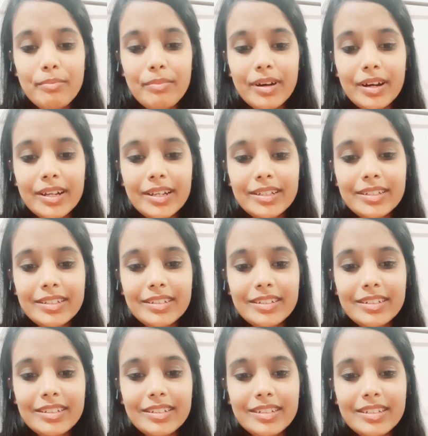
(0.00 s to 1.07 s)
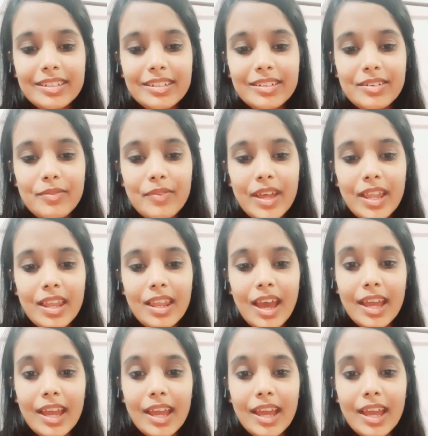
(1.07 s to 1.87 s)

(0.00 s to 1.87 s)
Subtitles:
But when